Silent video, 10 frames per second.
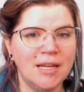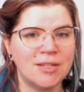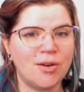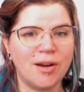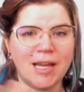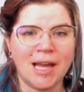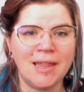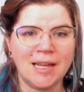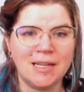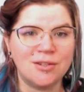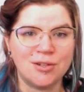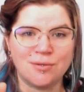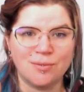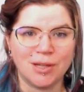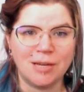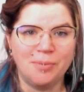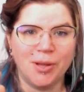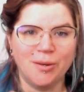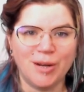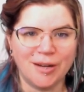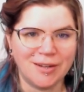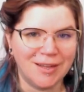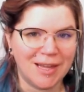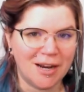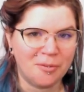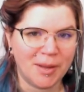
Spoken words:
Sorry, I think it's just really blown out on there,